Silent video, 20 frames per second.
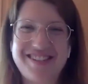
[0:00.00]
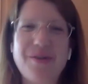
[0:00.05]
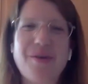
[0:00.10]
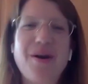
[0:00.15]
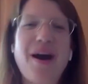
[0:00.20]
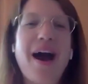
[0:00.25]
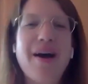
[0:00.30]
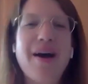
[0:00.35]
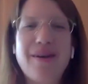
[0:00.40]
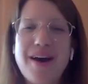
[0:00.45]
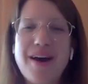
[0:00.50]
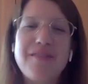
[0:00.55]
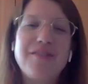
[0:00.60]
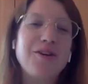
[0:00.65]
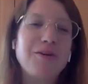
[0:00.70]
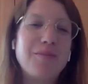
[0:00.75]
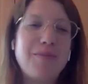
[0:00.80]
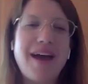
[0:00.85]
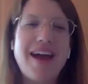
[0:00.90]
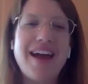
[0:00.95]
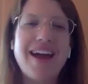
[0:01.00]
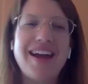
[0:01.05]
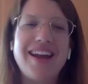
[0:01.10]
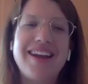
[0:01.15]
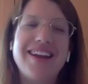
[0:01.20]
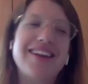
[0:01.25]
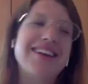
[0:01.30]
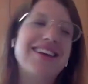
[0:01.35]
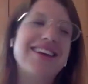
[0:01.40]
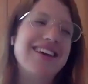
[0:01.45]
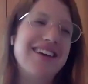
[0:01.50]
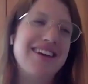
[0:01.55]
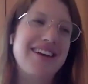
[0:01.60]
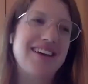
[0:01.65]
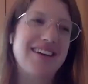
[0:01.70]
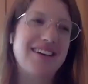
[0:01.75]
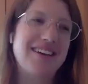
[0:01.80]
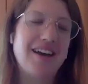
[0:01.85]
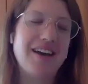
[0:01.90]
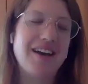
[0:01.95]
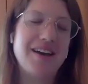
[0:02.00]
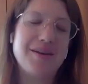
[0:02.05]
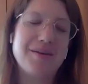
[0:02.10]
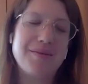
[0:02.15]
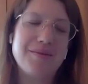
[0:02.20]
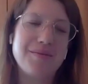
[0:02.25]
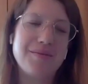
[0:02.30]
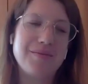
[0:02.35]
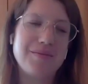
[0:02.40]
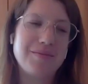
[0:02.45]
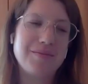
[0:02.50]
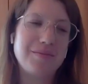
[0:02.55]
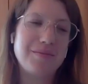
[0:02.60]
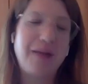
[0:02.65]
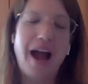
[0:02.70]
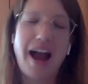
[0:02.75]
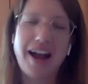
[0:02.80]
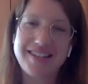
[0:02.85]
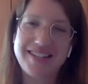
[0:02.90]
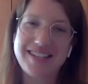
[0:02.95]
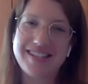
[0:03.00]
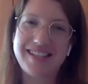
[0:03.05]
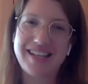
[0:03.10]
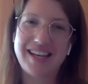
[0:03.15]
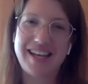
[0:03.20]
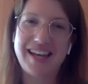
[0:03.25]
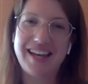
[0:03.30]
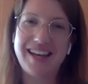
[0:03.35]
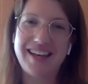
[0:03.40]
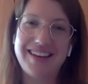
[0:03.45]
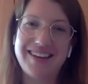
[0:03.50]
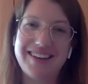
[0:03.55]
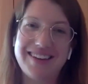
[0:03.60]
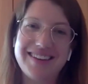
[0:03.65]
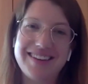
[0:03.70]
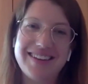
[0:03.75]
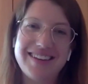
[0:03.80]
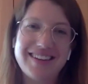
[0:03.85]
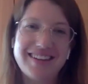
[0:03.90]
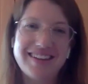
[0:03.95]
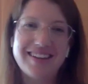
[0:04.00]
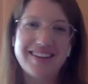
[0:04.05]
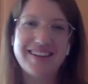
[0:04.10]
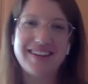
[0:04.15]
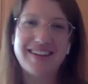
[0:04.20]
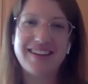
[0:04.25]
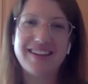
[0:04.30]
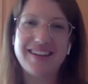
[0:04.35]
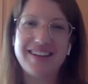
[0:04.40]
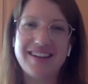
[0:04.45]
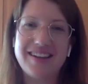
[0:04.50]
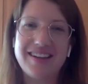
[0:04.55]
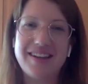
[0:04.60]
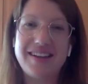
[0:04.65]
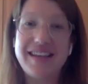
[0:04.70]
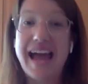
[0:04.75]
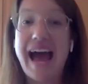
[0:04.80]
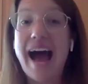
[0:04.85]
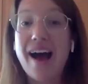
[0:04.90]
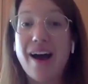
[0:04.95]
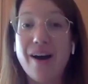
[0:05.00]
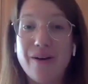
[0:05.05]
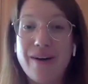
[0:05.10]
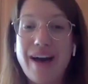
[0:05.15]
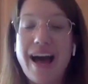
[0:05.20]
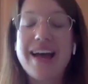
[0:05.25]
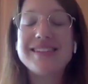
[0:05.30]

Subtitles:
So, how have you been practicing now?